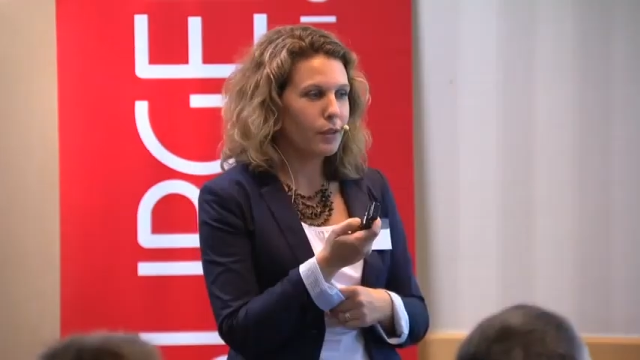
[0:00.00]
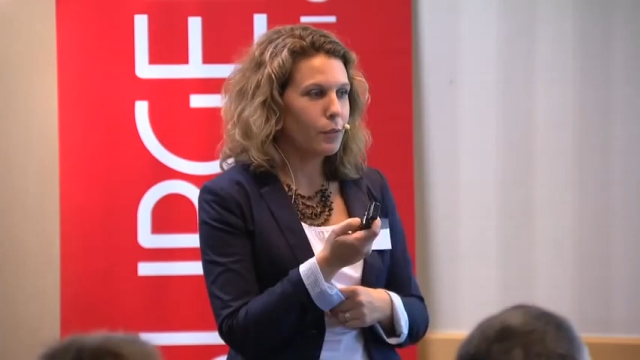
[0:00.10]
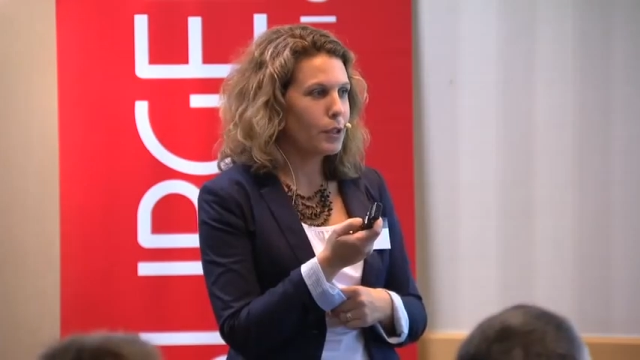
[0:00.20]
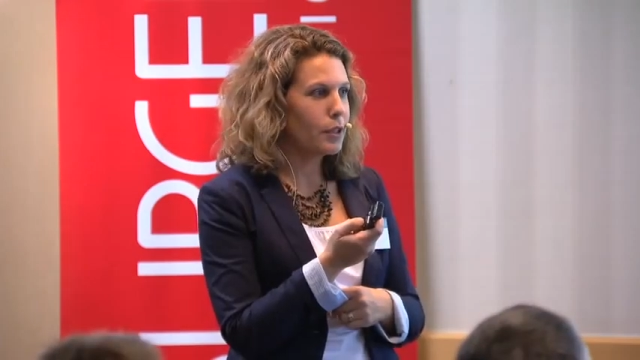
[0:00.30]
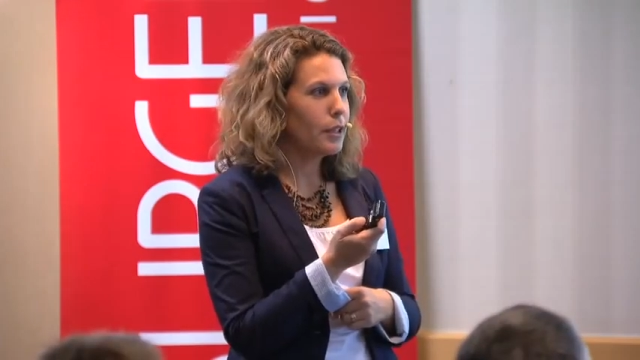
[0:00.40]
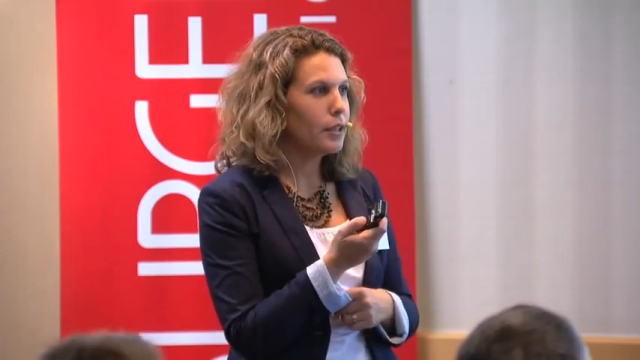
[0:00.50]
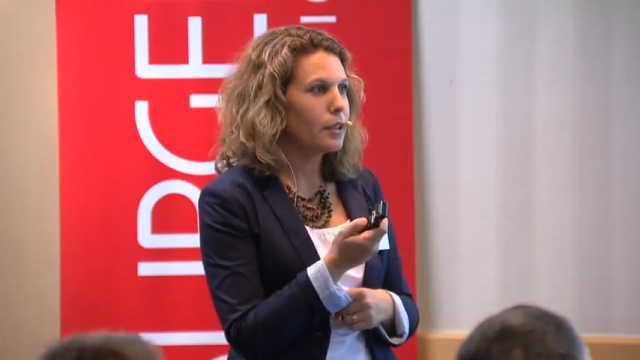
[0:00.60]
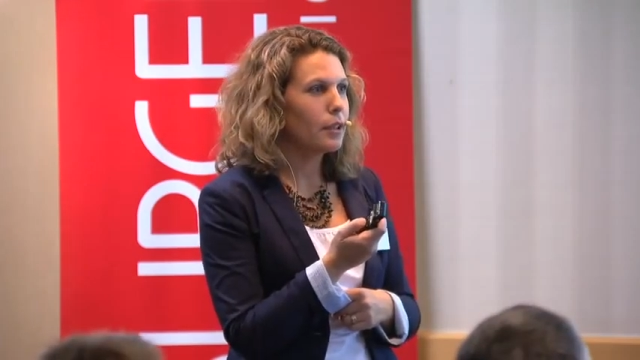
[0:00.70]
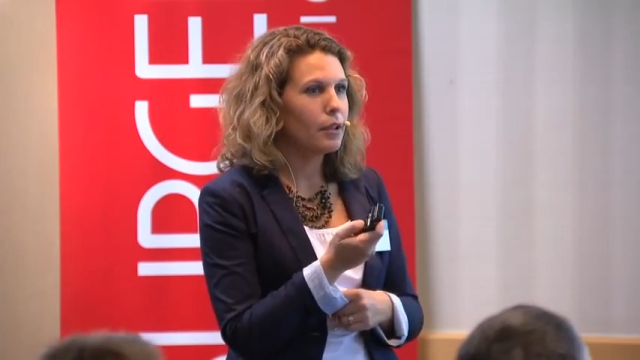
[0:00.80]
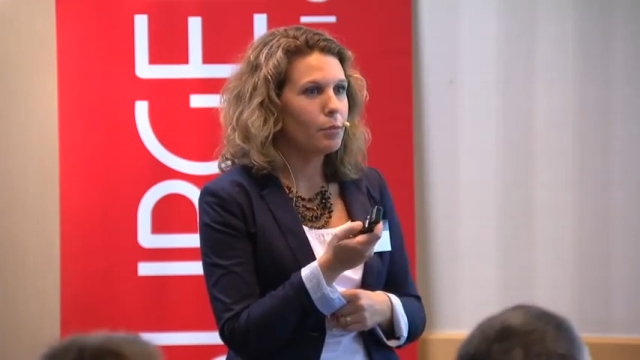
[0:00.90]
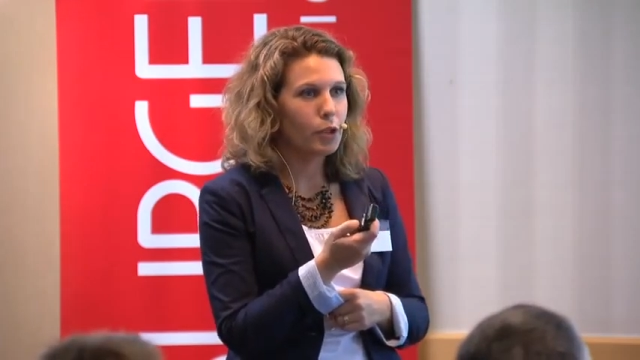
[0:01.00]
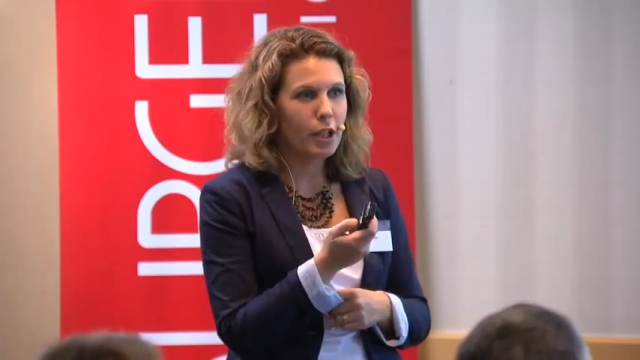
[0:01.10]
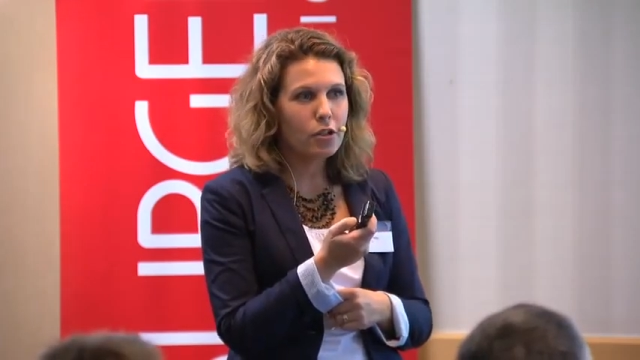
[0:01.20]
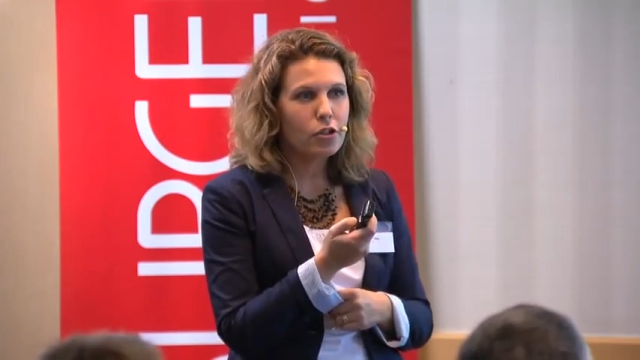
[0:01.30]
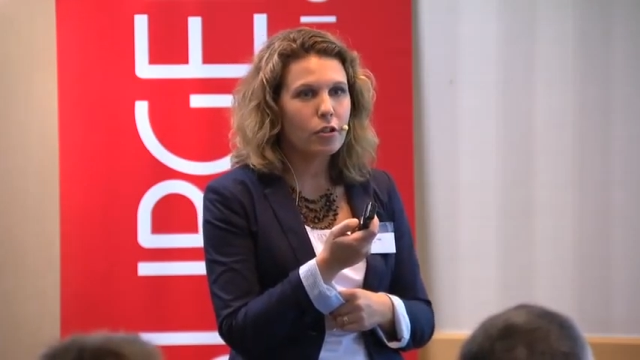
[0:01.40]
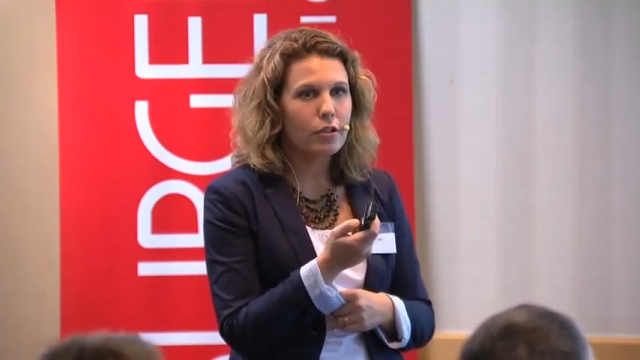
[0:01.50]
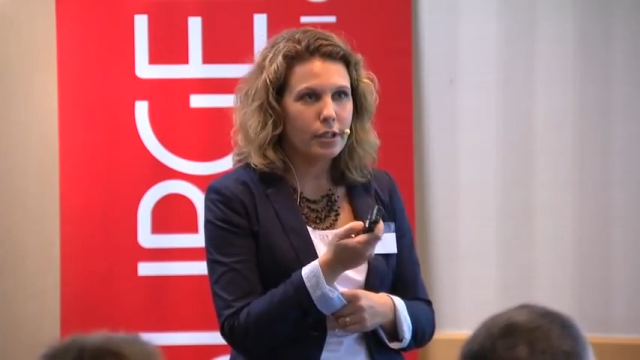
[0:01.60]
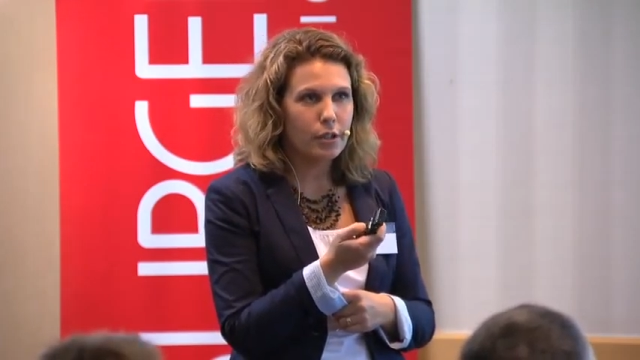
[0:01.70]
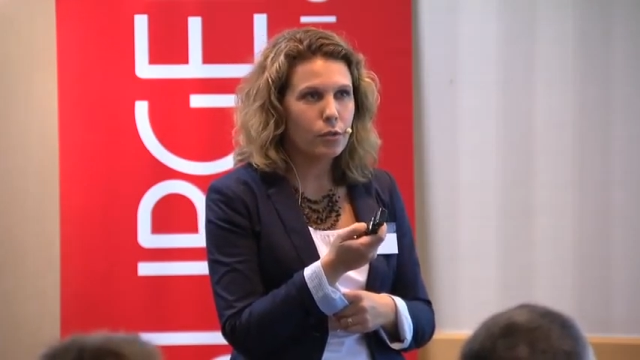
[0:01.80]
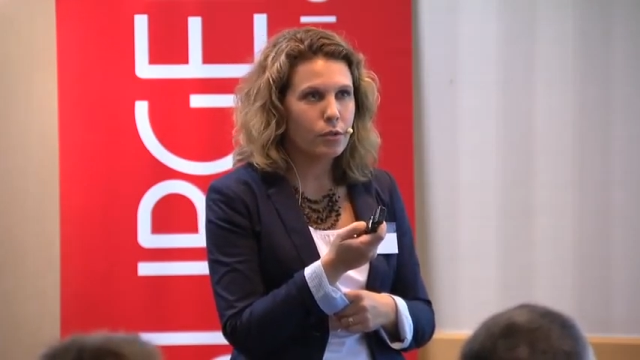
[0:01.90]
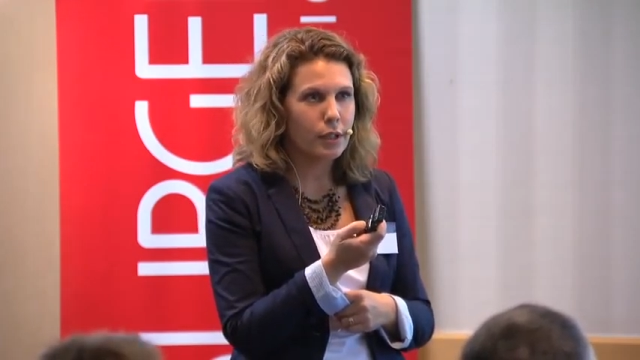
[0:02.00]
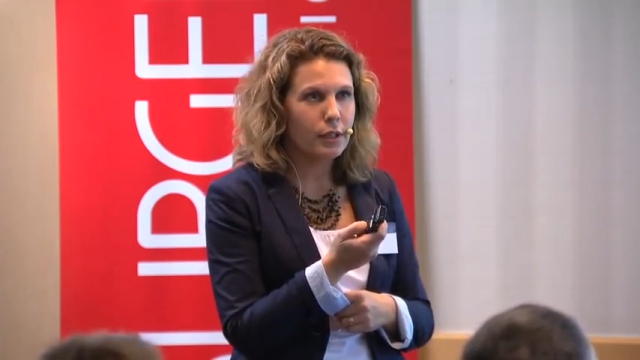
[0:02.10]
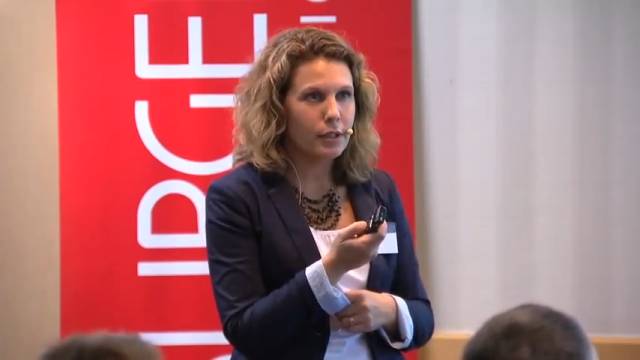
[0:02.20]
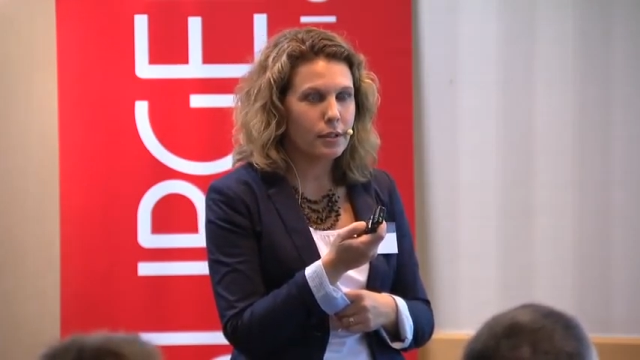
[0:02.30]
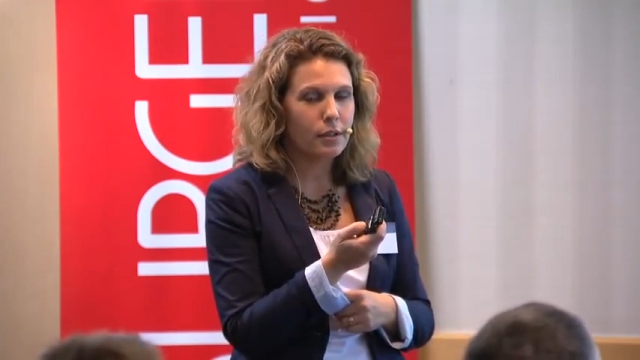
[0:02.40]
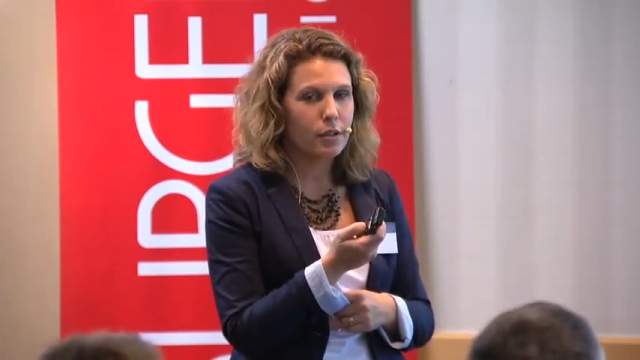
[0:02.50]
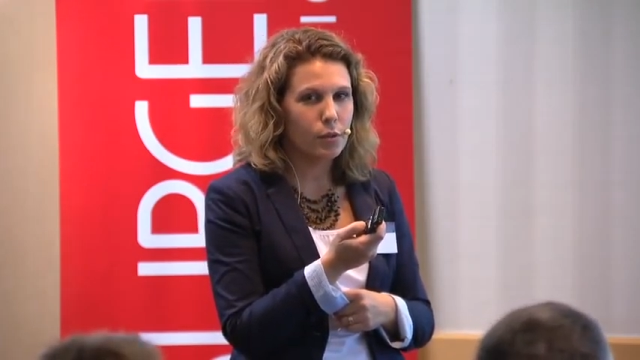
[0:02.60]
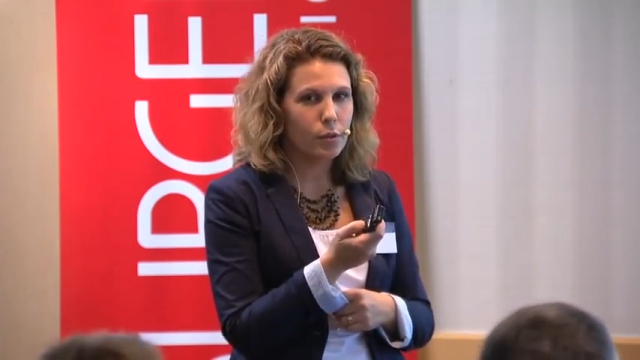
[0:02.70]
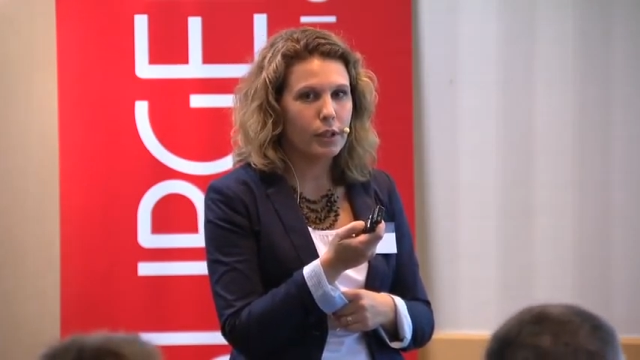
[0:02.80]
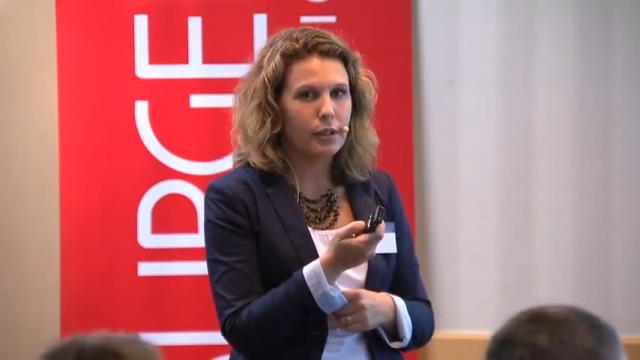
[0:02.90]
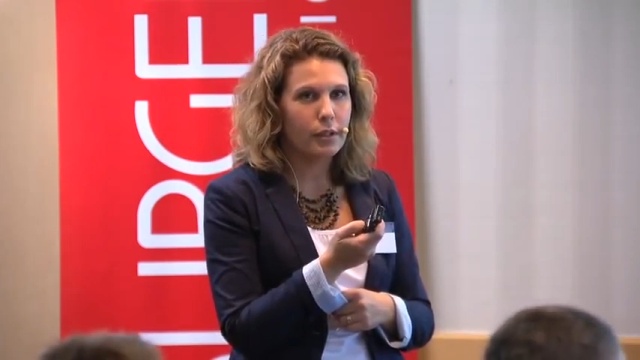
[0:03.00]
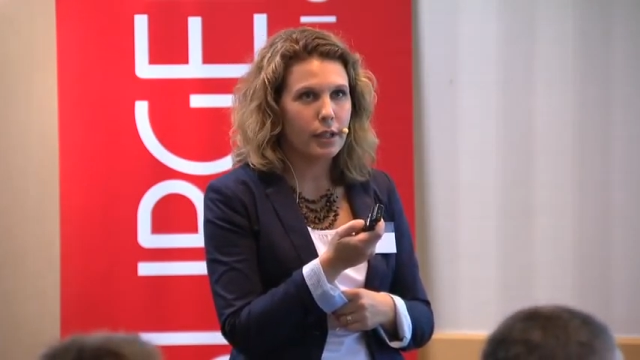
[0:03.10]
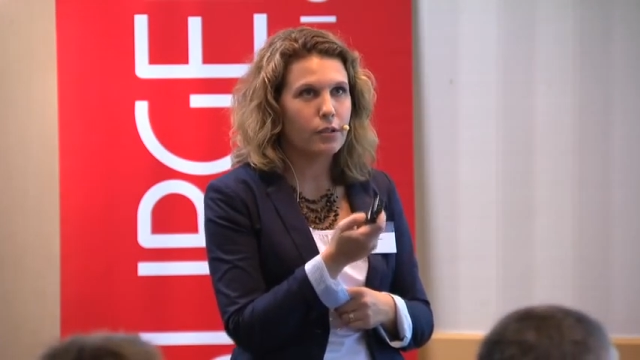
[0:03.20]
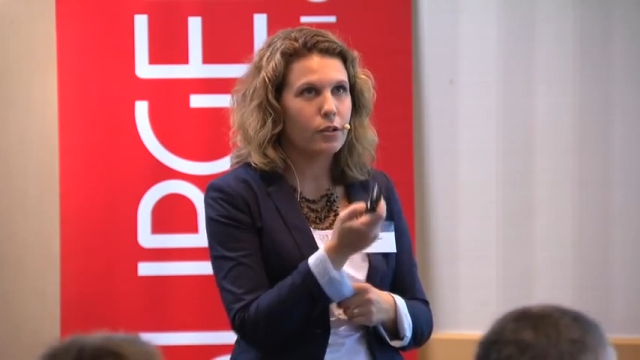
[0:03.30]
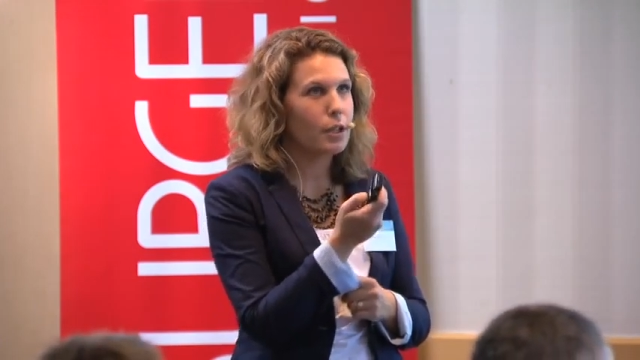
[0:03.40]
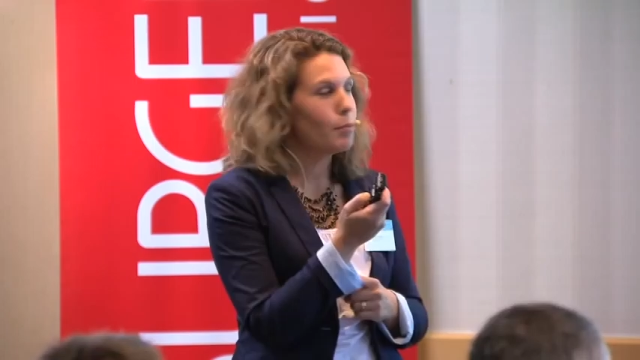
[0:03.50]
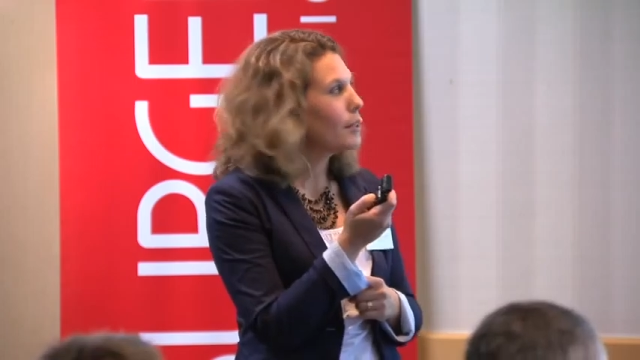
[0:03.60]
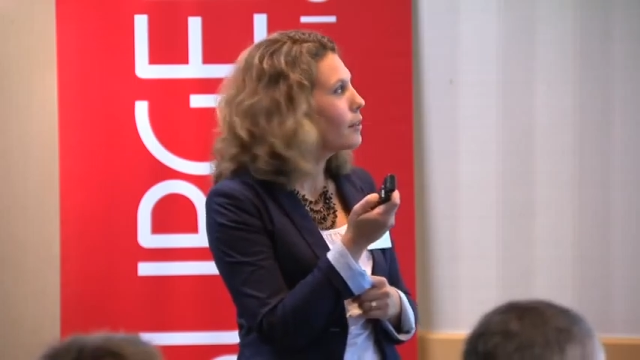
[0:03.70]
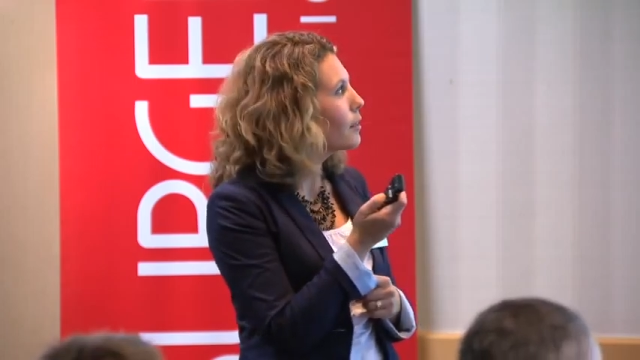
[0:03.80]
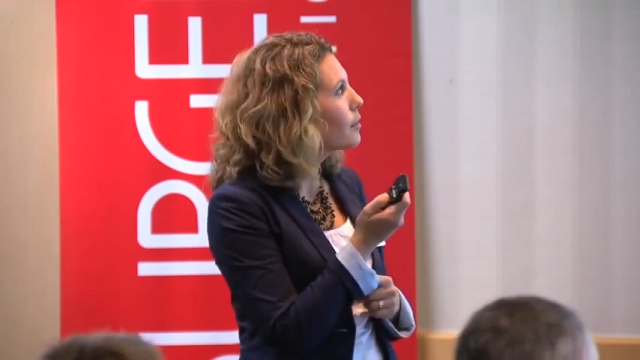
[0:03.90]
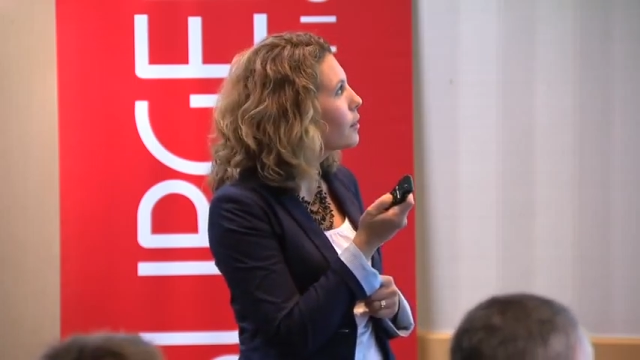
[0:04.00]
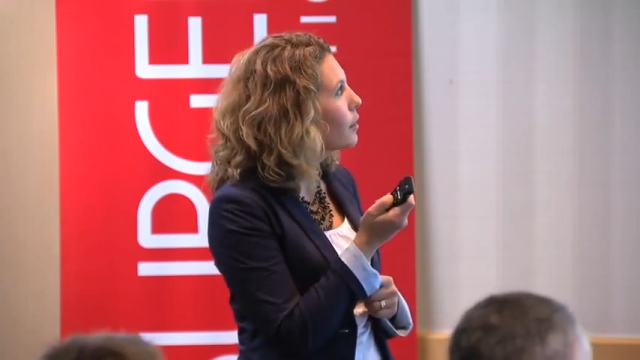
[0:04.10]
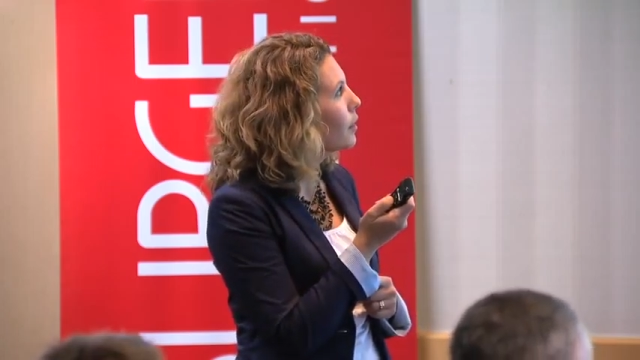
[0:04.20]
We see potentials in using this tool in the day-to-day business.